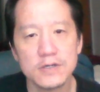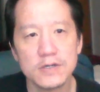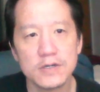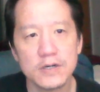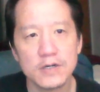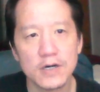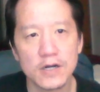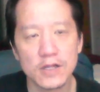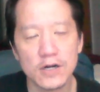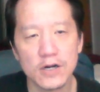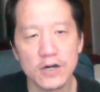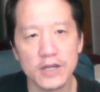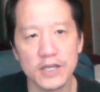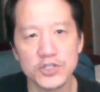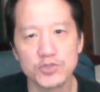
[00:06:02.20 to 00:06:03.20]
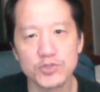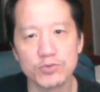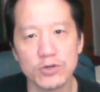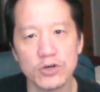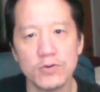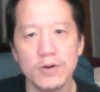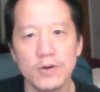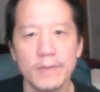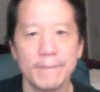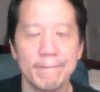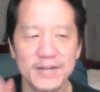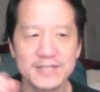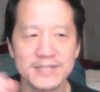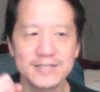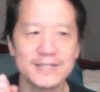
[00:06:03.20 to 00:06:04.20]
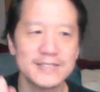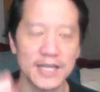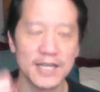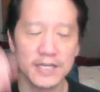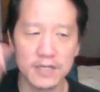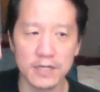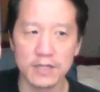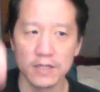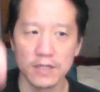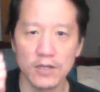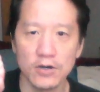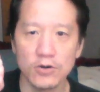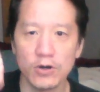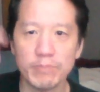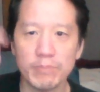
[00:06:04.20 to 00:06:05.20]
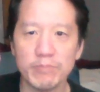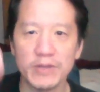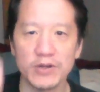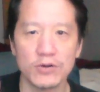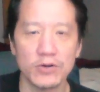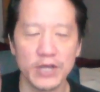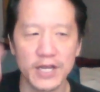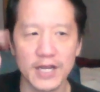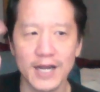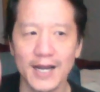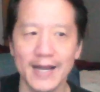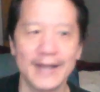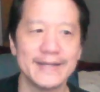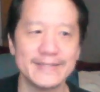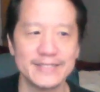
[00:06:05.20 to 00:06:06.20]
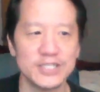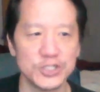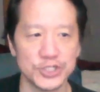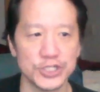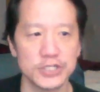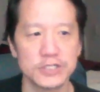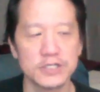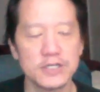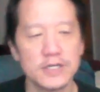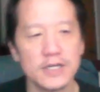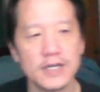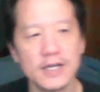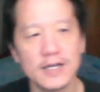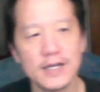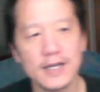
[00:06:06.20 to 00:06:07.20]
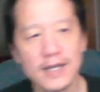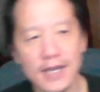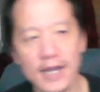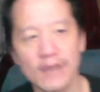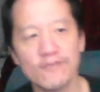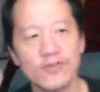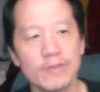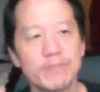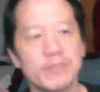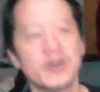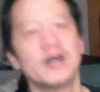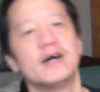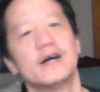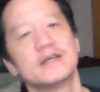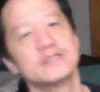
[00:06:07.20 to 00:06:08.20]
along each row must contain a low, a middle, and a high digit, every box